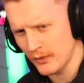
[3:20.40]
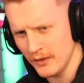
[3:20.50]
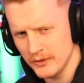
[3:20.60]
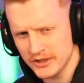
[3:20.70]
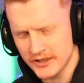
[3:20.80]

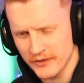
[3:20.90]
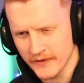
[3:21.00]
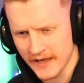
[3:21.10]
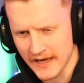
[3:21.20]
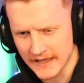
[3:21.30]
Why would you do
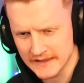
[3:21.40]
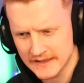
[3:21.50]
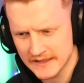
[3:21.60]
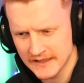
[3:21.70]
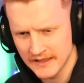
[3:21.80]

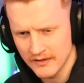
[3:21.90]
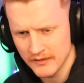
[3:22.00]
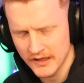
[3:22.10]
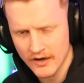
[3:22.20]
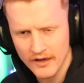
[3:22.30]
that?
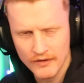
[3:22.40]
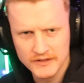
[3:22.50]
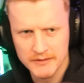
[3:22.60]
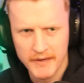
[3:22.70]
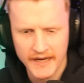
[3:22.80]
The guy
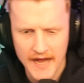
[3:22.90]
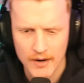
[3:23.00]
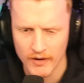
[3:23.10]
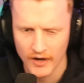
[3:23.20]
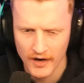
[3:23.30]
obviously made it
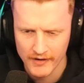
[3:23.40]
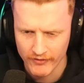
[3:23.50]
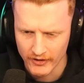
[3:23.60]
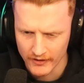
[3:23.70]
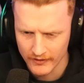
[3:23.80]
out
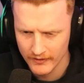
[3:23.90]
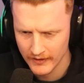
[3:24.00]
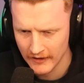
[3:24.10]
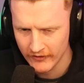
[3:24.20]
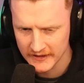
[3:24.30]
alive, though,
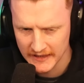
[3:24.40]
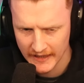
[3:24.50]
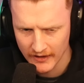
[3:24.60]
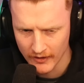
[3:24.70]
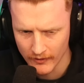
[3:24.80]
if he's
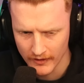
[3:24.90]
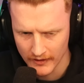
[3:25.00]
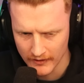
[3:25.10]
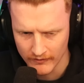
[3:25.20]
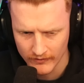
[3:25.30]
saying,
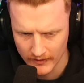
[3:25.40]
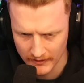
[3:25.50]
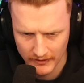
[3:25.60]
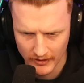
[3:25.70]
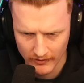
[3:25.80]
oh,
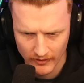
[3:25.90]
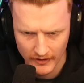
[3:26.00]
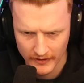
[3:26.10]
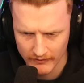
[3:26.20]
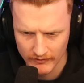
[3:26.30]
you know,
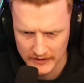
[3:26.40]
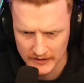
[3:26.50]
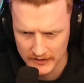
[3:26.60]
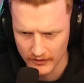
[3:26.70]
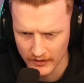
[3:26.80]
this
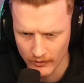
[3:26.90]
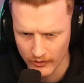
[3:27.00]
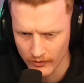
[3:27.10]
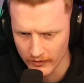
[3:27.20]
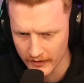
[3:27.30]
is something I
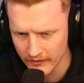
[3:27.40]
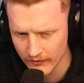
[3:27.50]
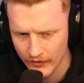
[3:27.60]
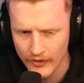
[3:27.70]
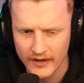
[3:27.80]
recorded.
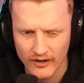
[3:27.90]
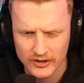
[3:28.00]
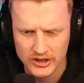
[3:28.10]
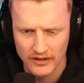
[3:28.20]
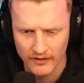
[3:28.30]
Very
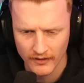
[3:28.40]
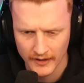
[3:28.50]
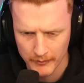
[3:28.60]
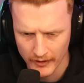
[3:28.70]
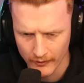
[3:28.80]

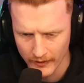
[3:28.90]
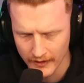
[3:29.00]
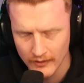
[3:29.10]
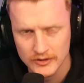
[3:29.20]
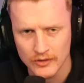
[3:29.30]
nonchalantly, by the way.
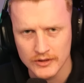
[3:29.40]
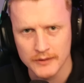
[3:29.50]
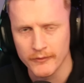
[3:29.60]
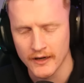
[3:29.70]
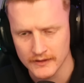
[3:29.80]
That was
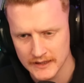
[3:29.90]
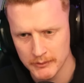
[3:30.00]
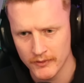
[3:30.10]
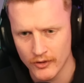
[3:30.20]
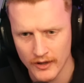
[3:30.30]
awesome, Calox.
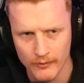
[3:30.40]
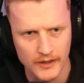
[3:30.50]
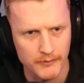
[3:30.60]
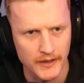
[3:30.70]
Keep up the great work,